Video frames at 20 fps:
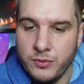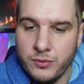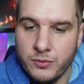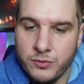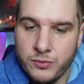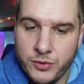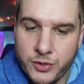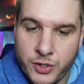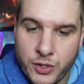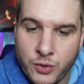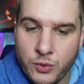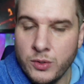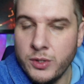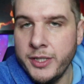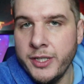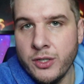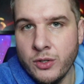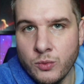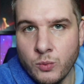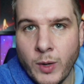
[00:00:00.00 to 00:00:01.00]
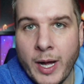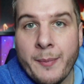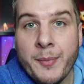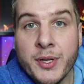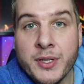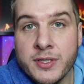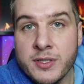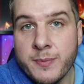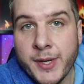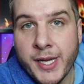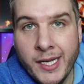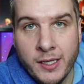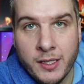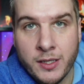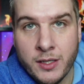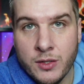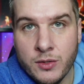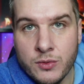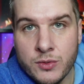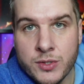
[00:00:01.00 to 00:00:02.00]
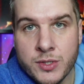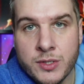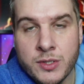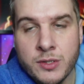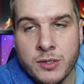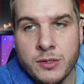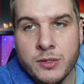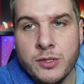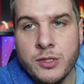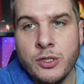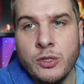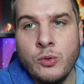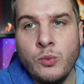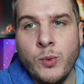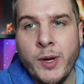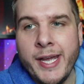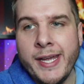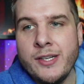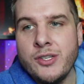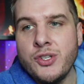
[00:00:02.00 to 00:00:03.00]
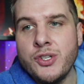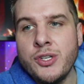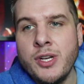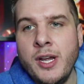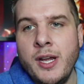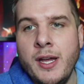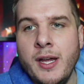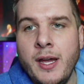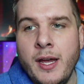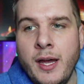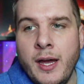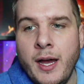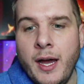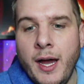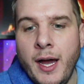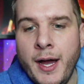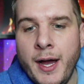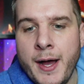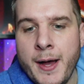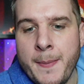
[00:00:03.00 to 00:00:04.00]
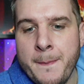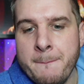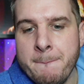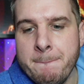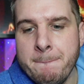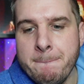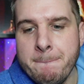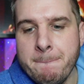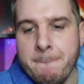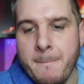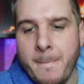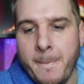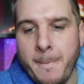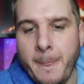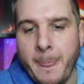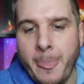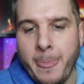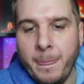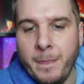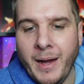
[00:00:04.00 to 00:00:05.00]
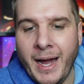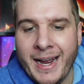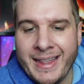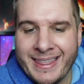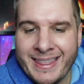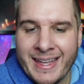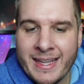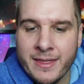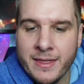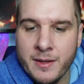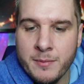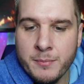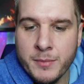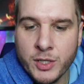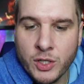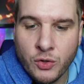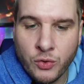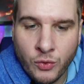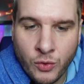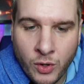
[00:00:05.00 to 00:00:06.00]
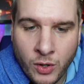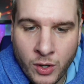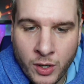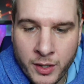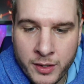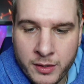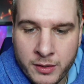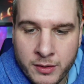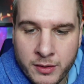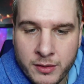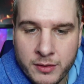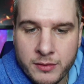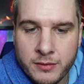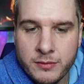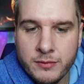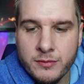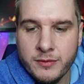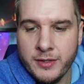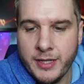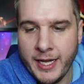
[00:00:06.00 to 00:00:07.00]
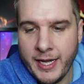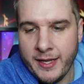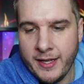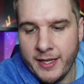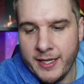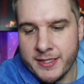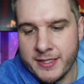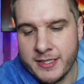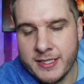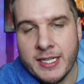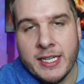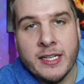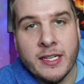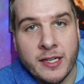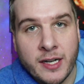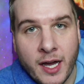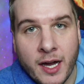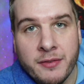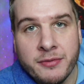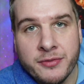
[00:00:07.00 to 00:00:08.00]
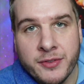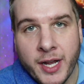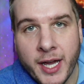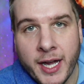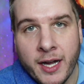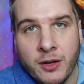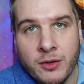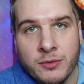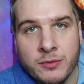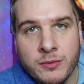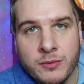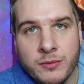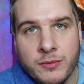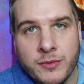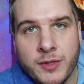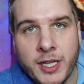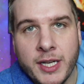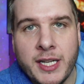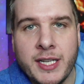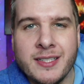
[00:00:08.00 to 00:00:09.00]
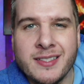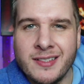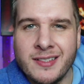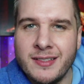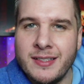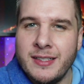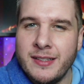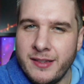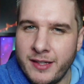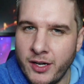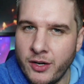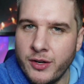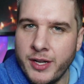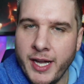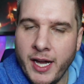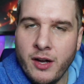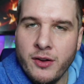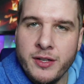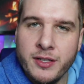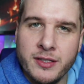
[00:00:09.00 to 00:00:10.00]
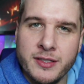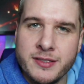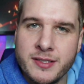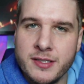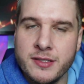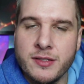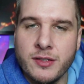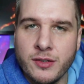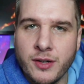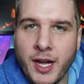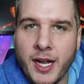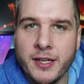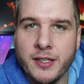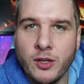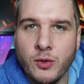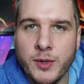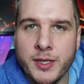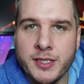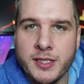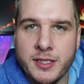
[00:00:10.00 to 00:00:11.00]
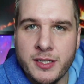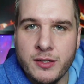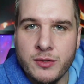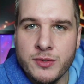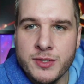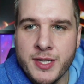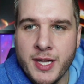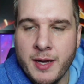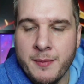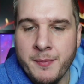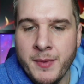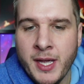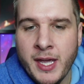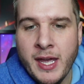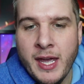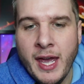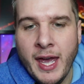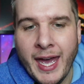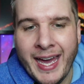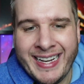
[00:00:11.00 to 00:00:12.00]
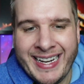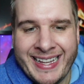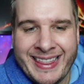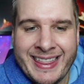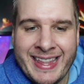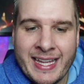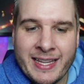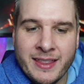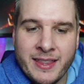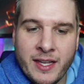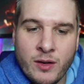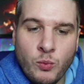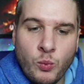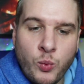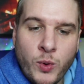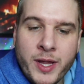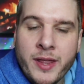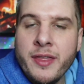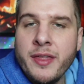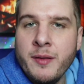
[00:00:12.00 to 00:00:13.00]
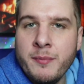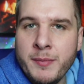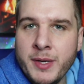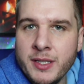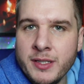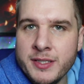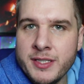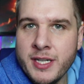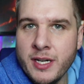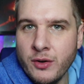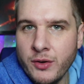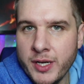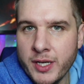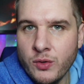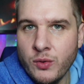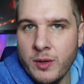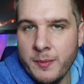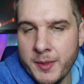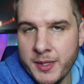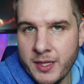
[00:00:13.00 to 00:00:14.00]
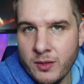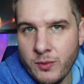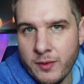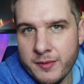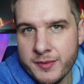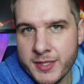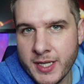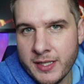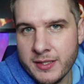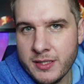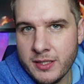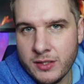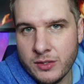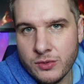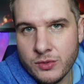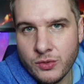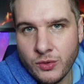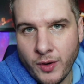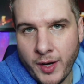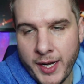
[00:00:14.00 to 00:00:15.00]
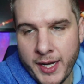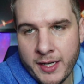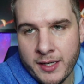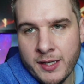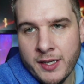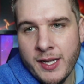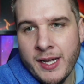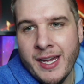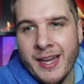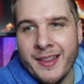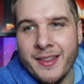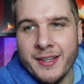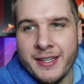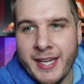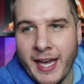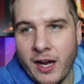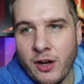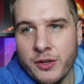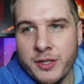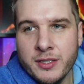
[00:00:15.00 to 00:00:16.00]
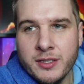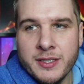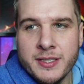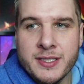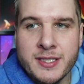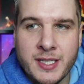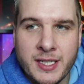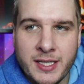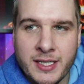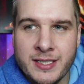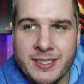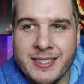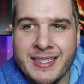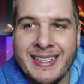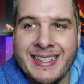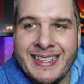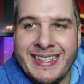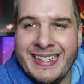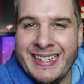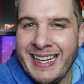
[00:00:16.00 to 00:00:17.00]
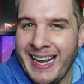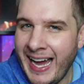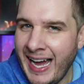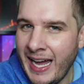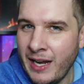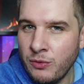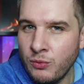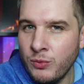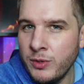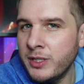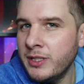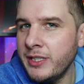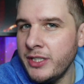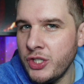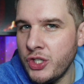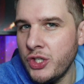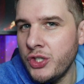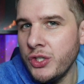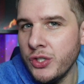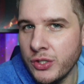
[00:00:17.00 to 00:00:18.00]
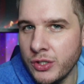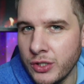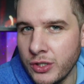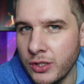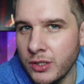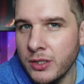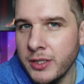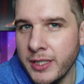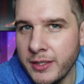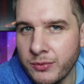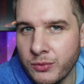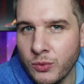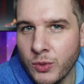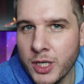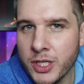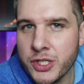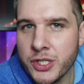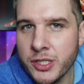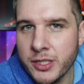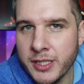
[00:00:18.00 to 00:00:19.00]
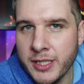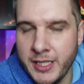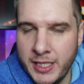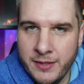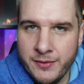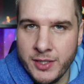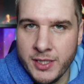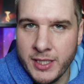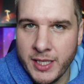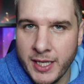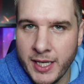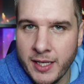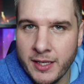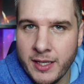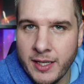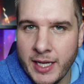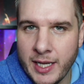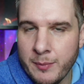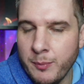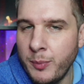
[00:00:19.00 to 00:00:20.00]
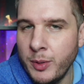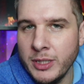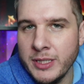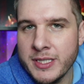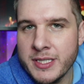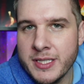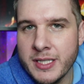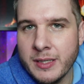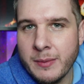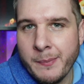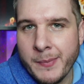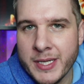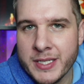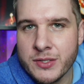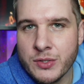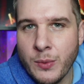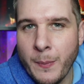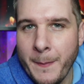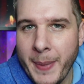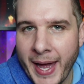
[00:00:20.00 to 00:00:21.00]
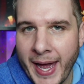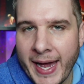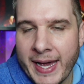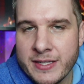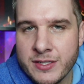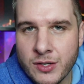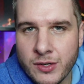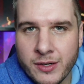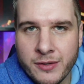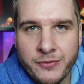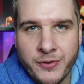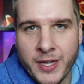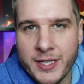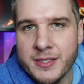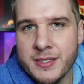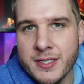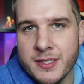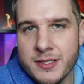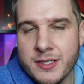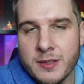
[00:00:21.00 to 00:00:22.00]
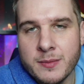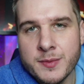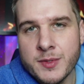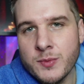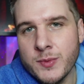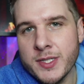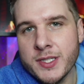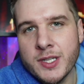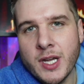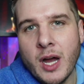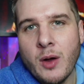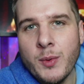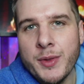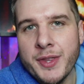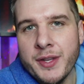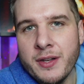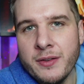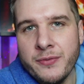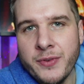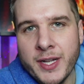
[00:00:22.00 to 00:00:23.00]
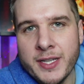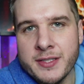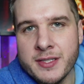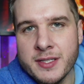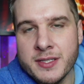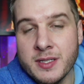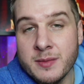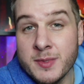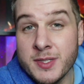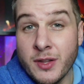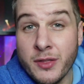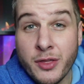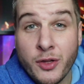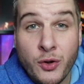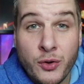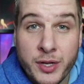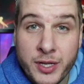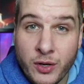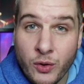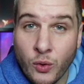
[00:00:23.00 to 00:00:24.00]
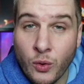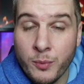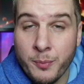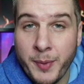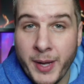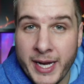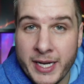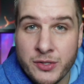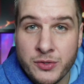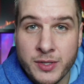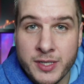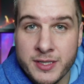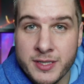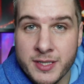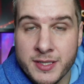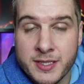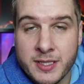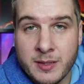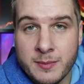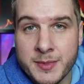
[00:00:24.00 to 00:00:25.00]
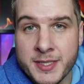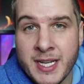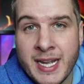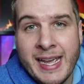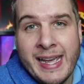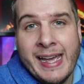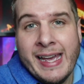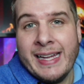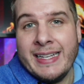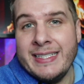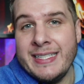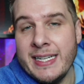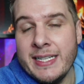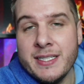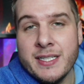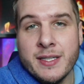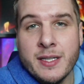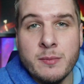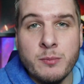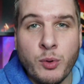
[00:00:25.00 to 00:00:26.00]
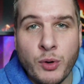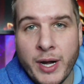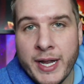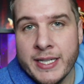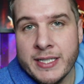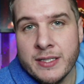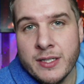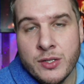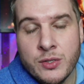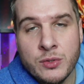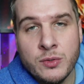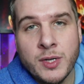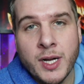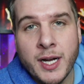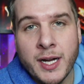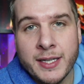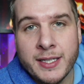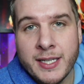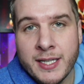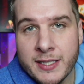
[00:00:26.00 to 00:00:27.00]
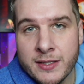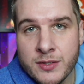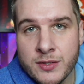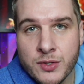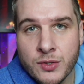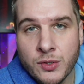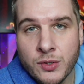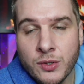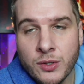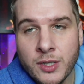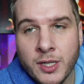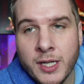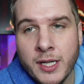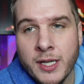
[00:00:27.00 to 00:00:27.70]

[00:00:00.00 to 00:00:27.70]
nuclear weapons being used, to which I think that Macron has seen enough now that their calculus is they're not going to use them. And I think that with the military equipment that we've sent to Ukraine, the calculus is not really sure if Russia can even get a ballistic missile past our defense systems. We saw with the defense systems, the 30-year-old Patriot systems did to the brand new Kinzhal,